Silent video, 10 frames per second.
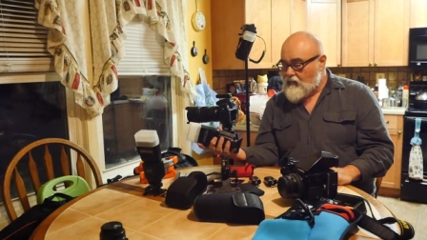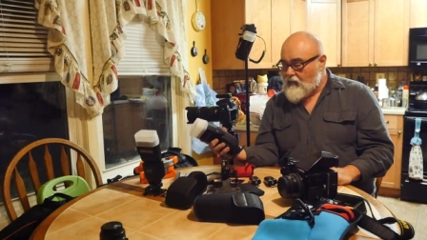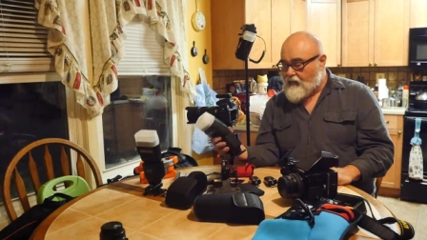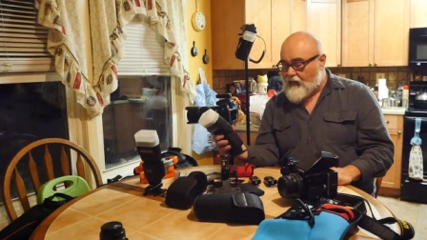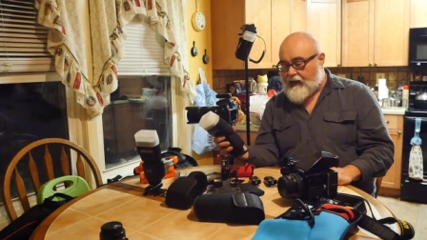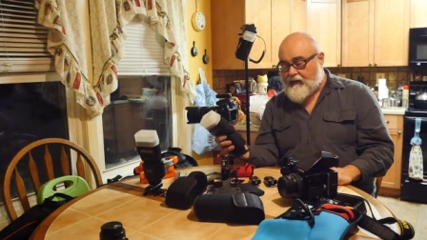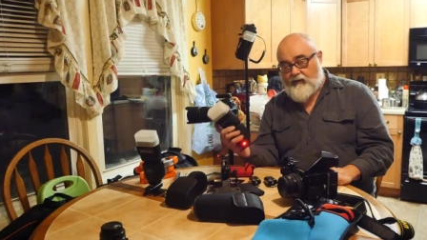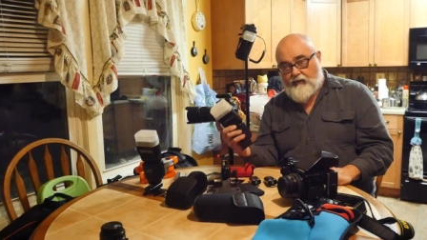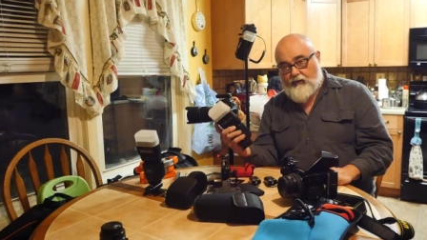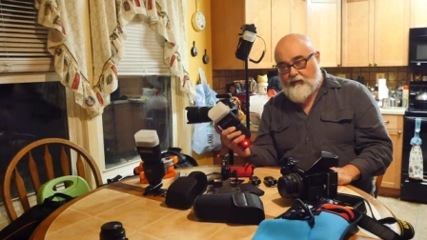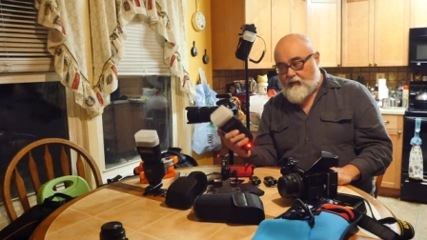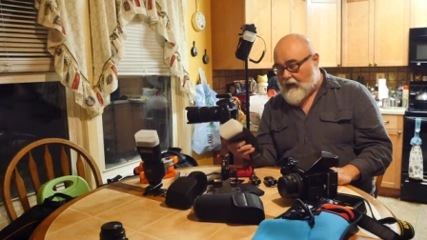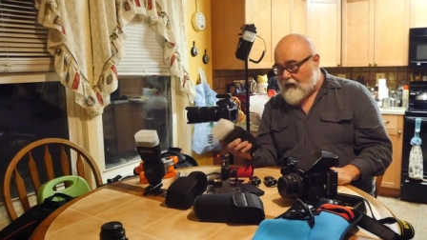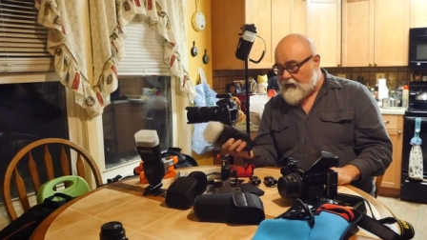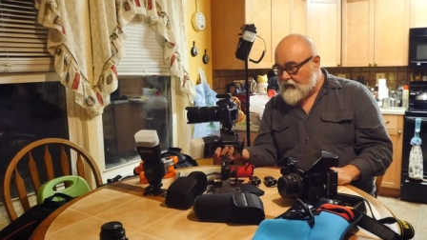for this and two
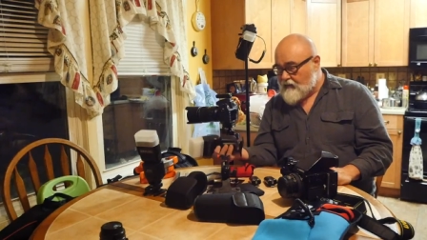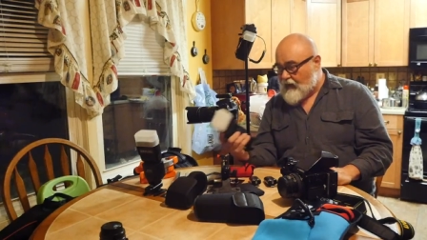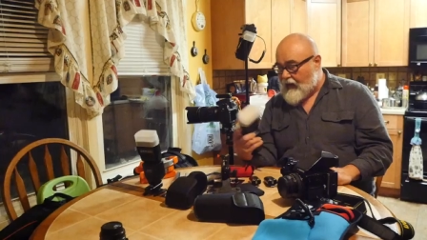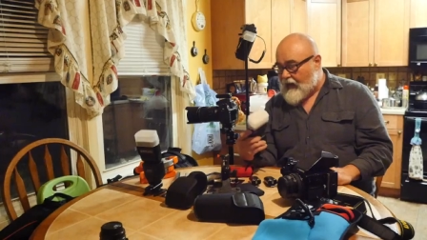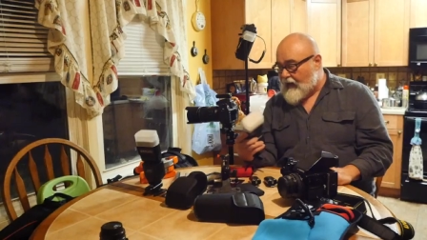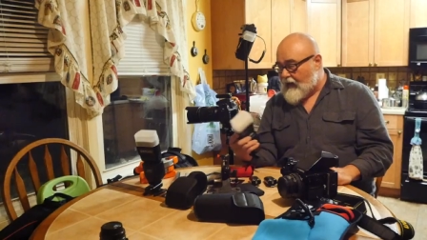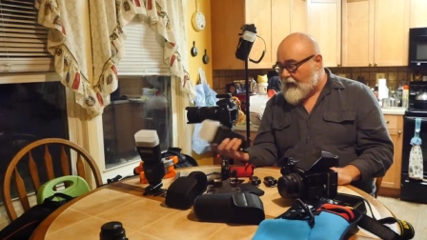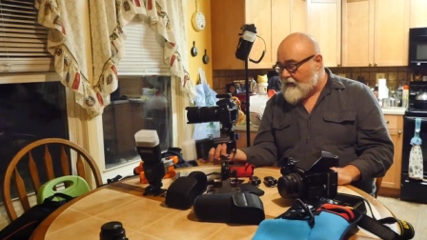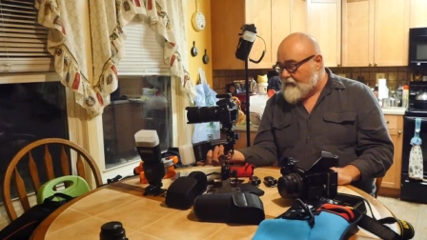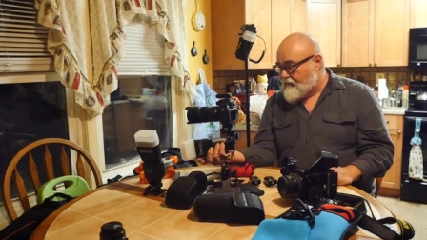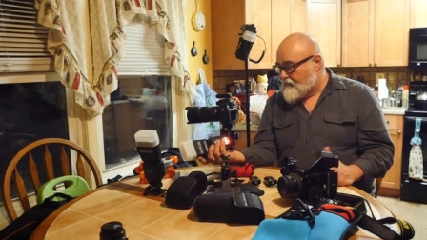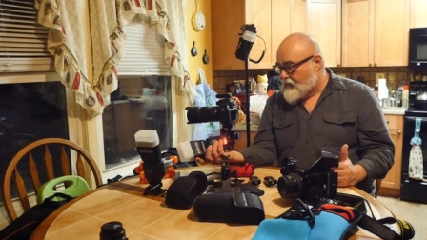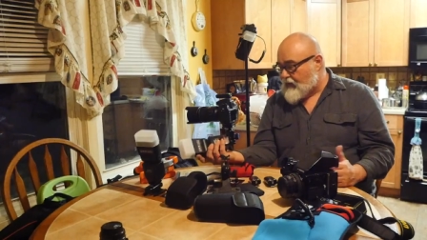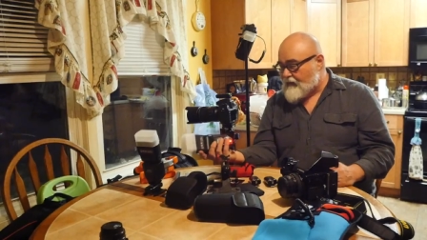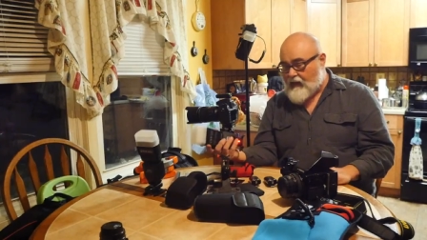triggers, and
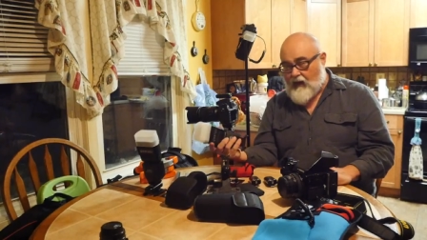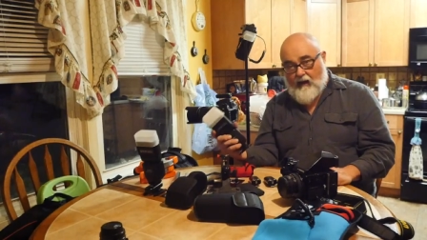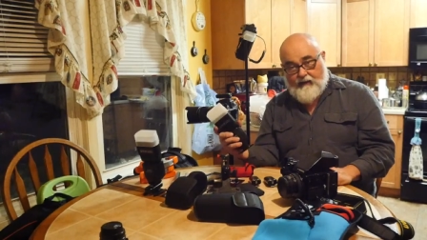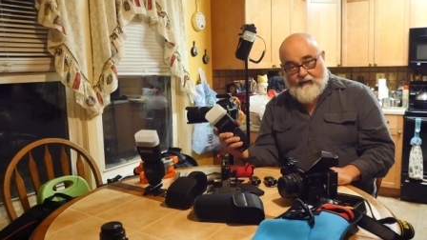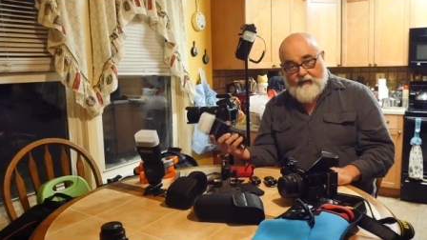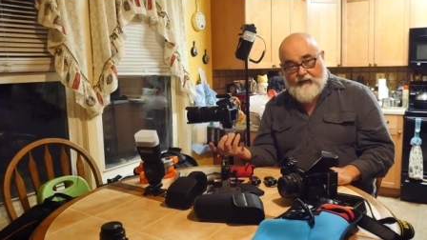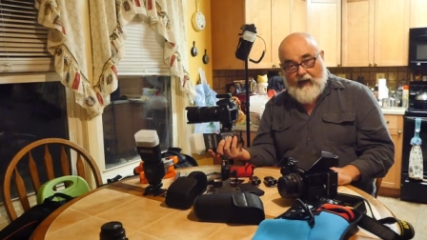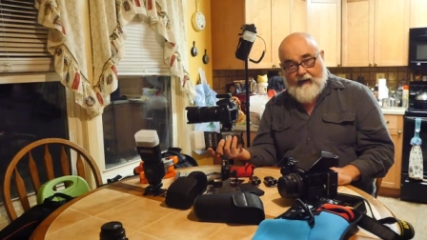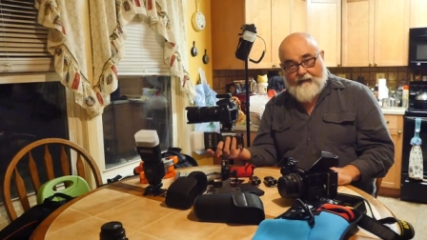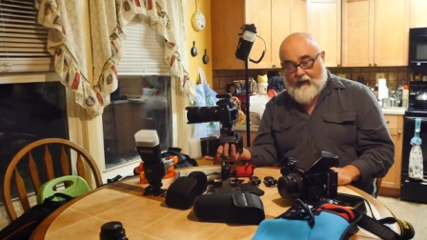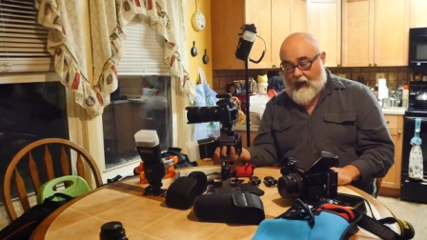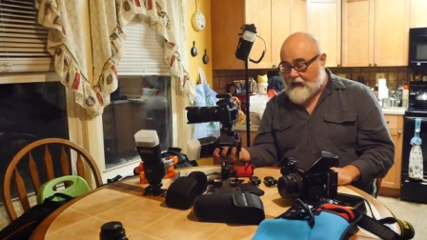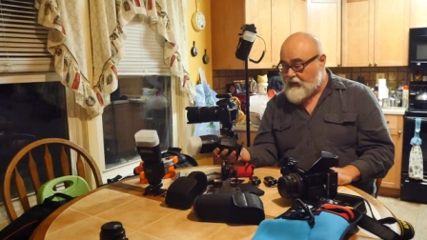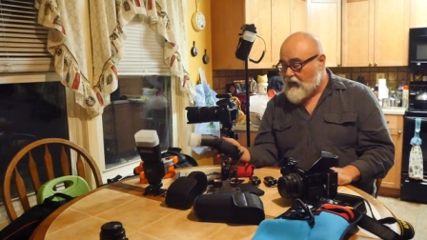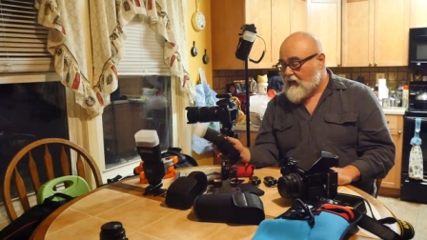$70 for a second
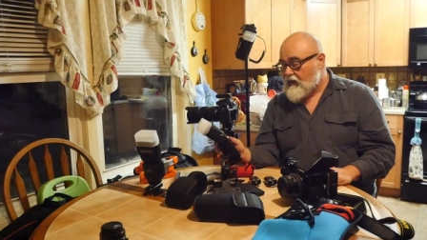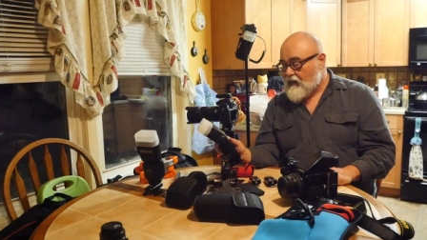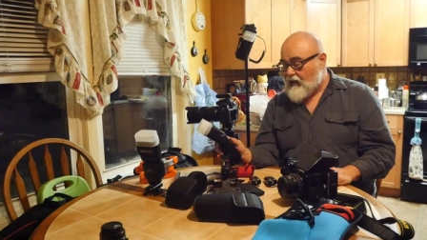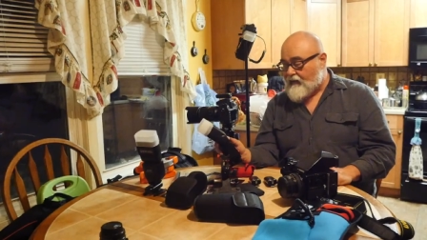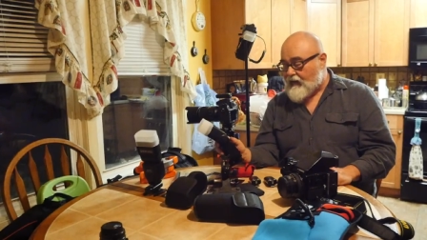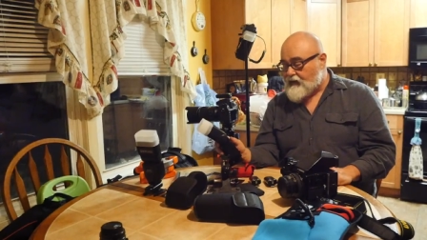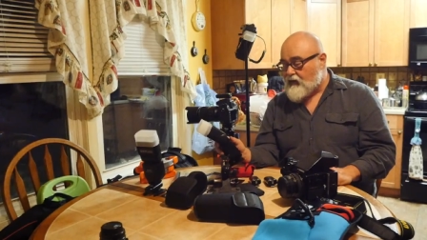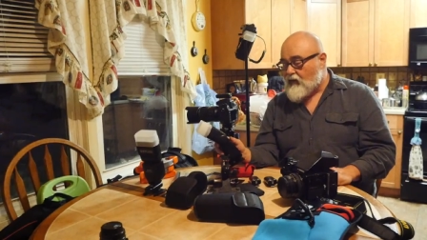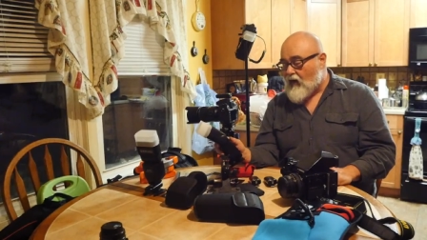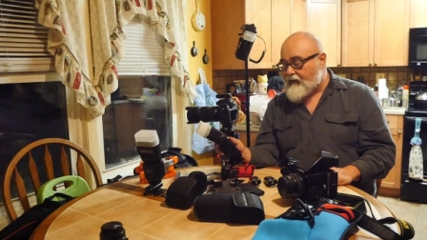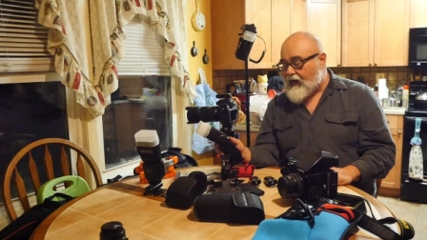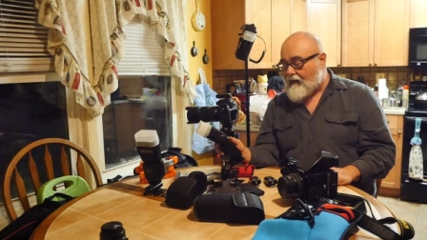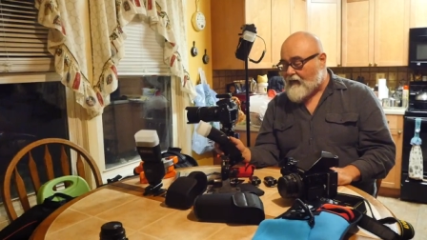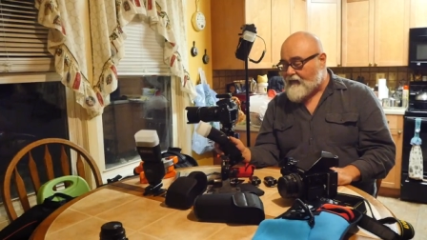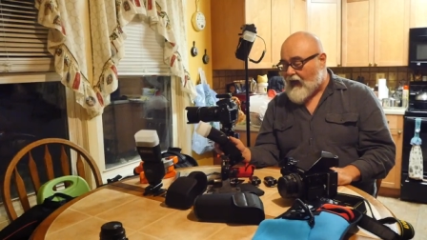flash, you've got two
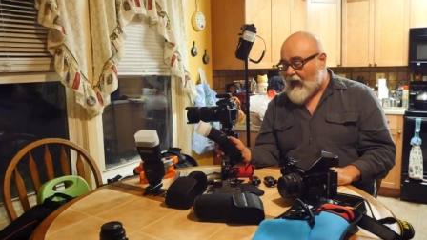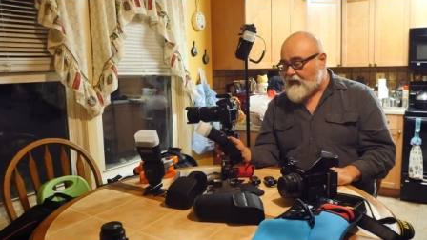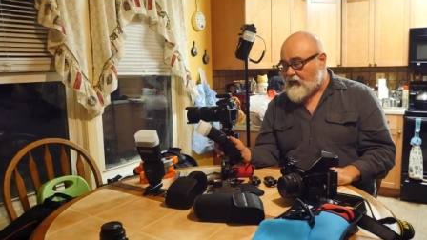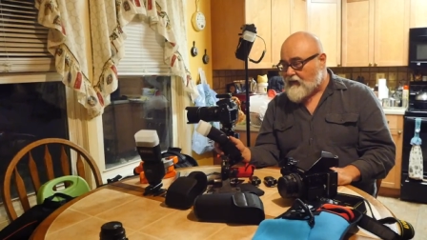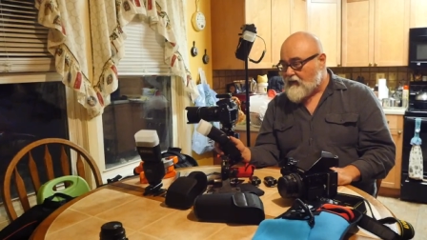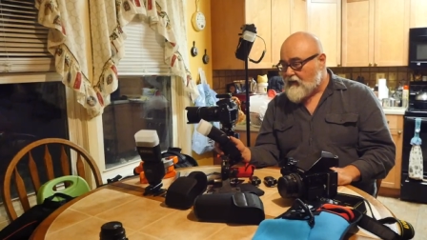off-camera flashes